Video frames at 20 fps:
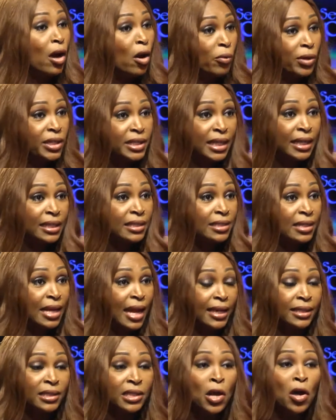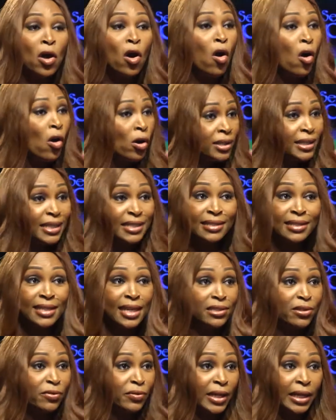current insight on the
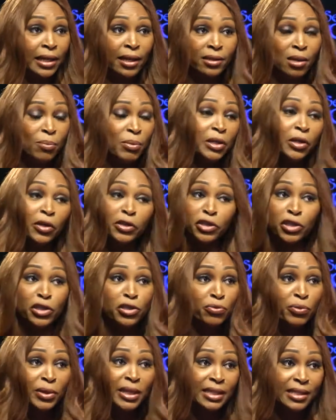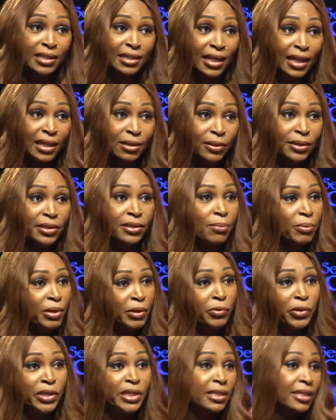state of the economy, not just real estate, because, I
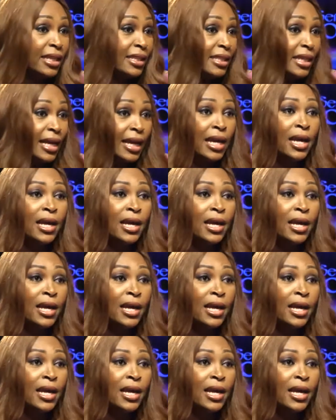mean, real estate,